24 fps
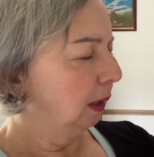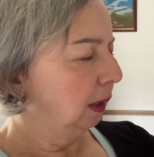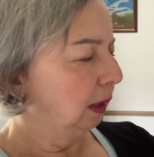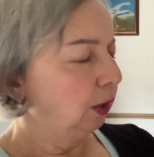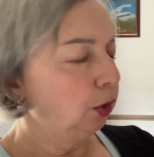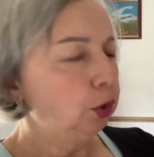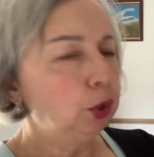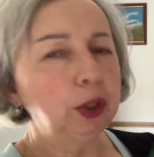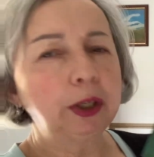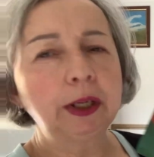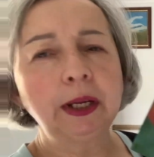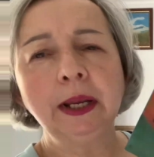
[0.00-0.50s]

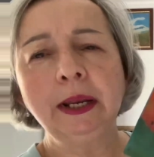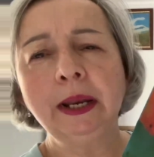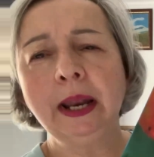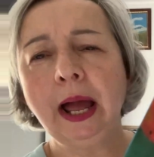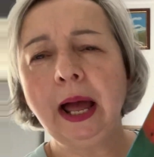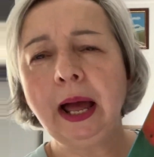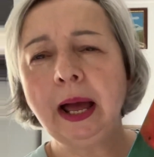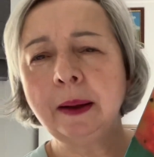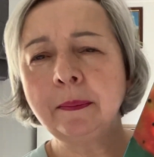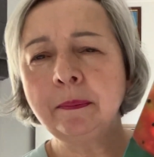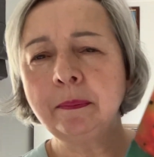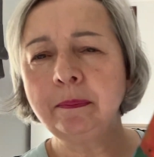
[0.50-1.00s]
You can
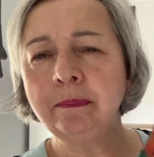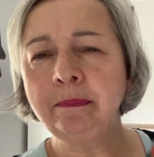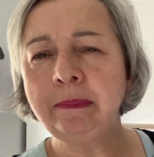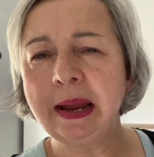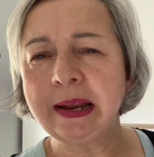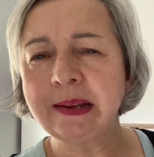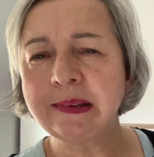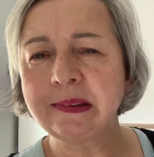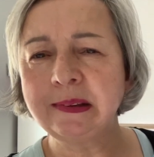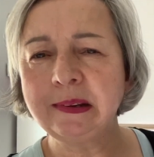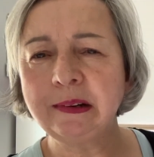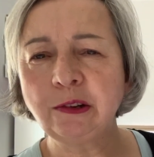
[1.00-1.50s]

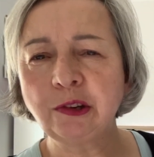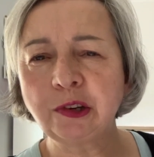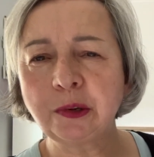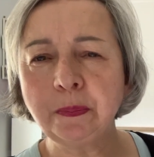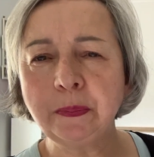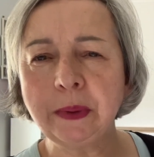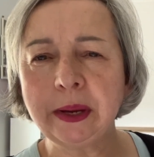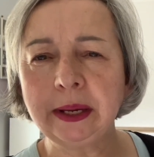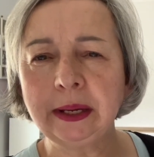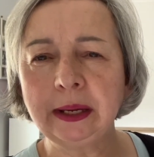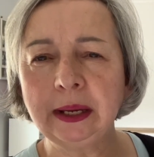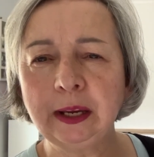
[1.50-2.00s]
message
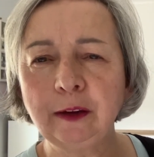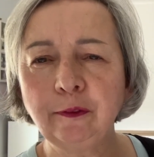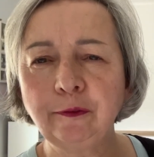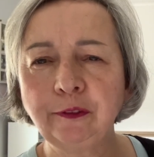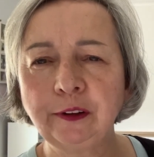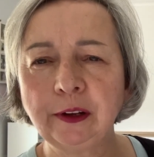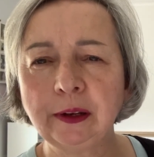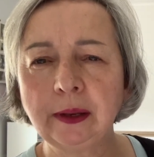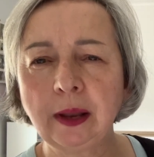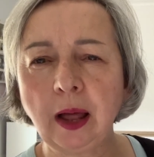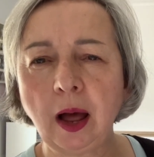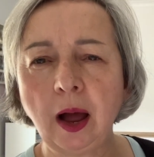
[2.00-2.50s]
me if
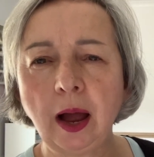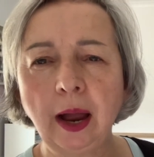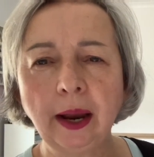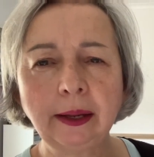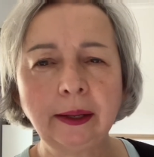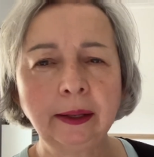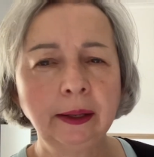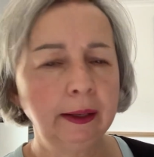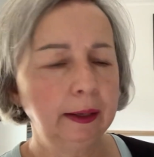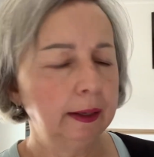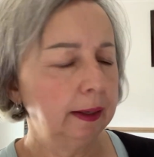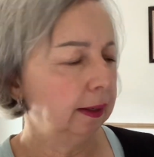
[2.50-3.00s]
you like,
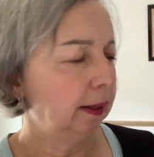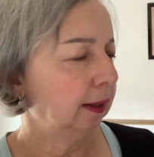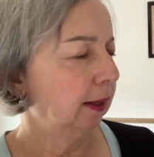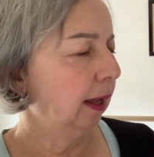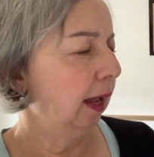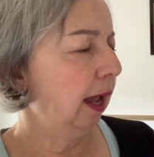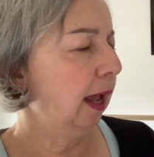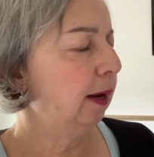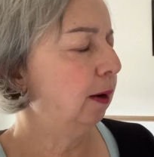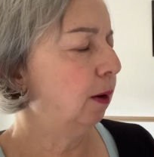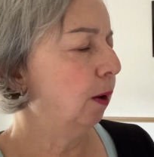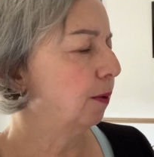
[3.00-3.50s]

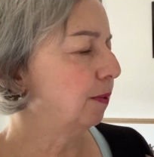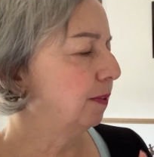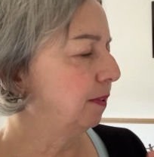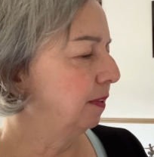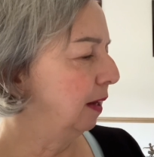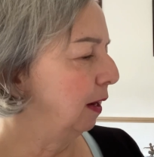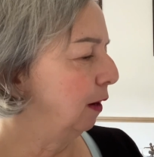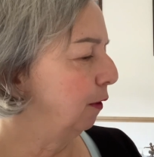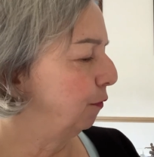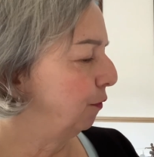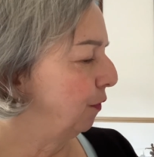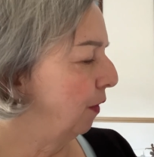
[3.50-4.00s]
and I'll
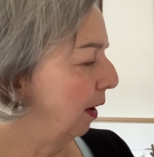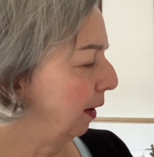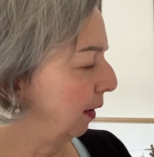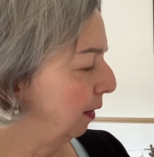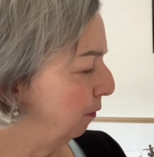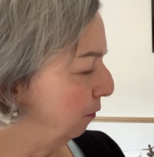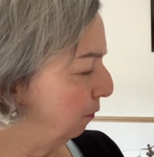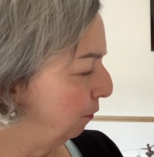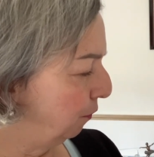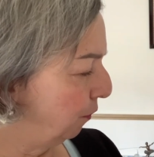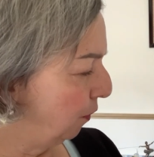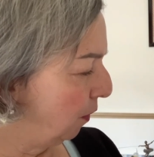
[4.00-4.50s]
see if I
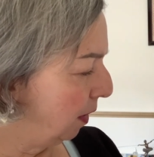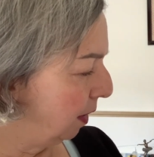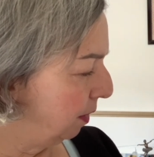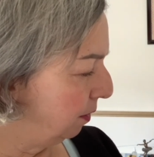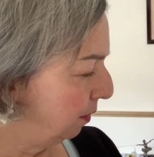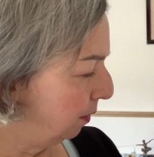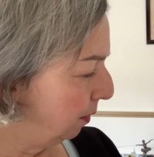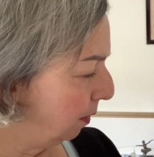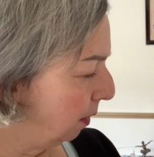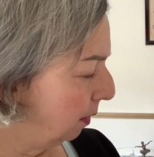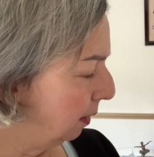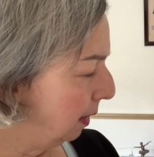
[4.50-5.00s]
can find
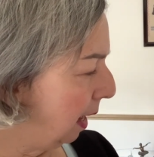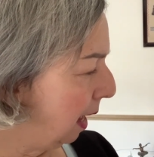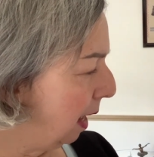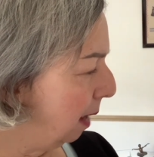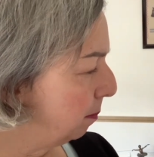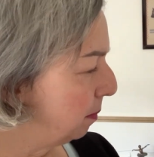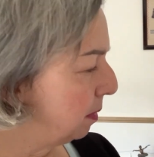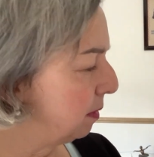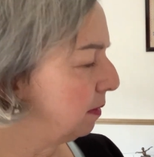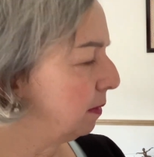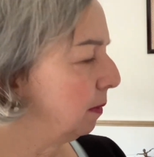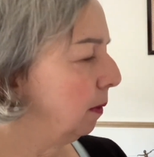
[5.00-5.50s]
it on
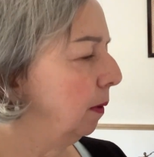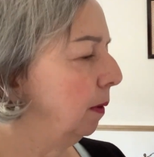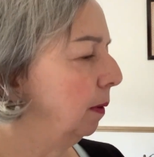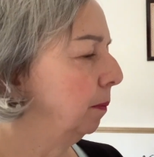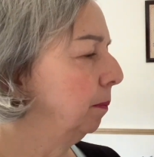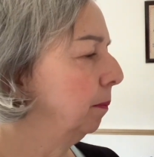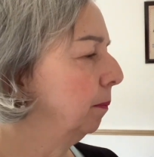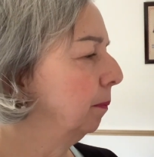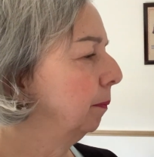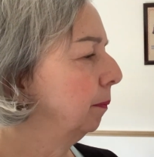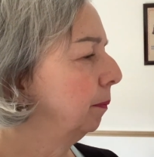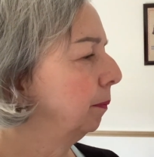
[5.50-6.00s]

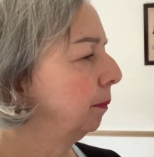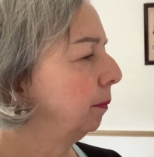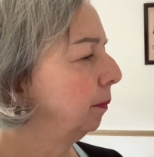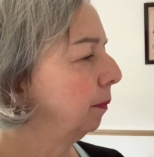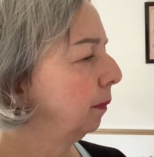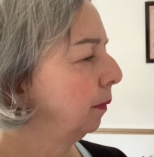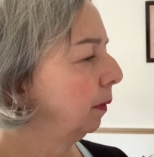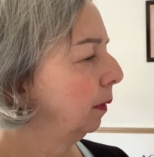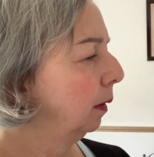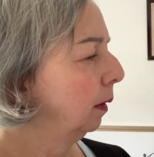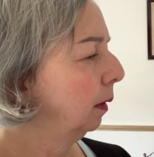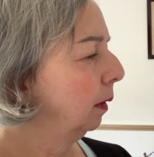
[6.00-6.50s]
Amazon,
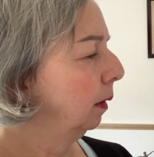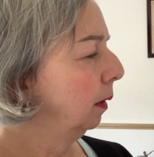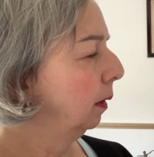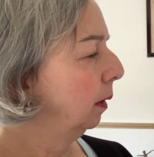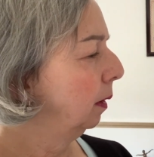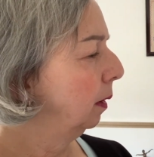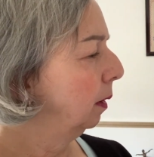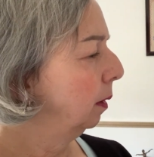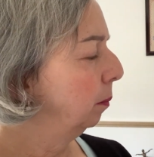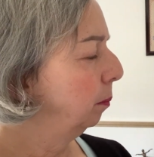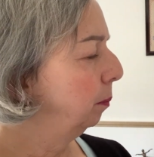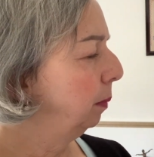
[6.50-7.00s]

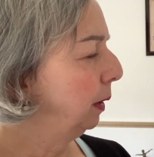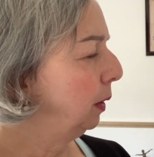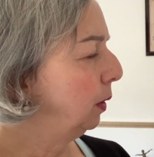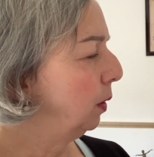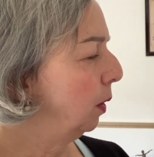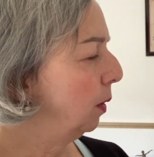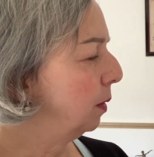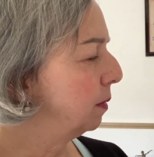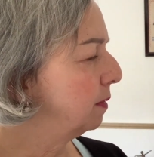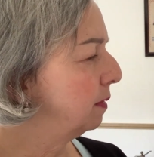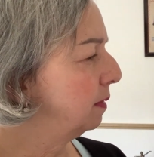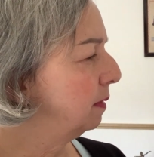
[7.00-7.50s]

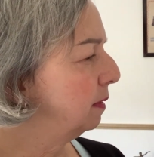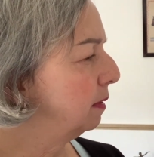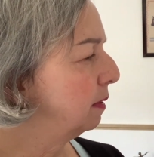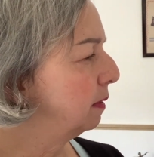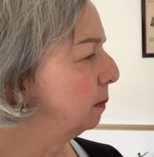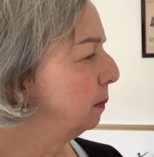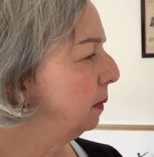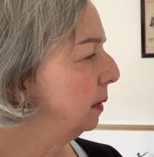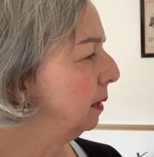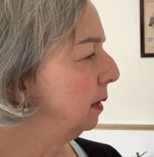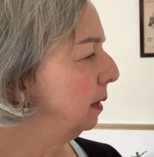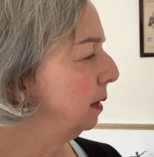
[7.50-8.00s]
because this
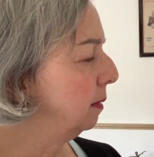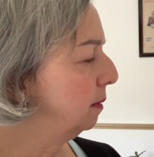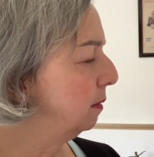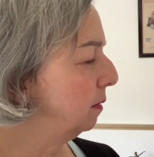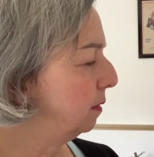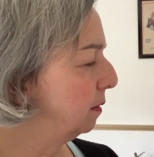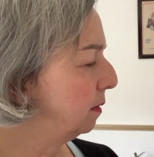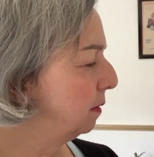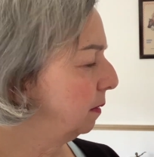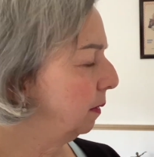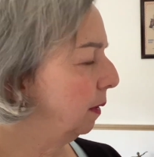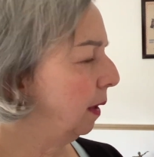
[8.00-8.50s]
one is
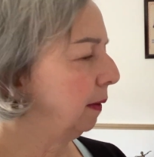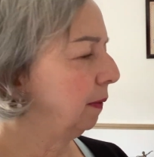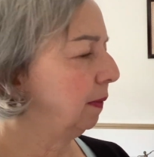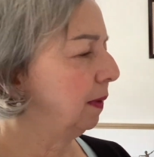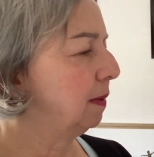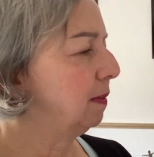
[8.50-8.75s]
just like the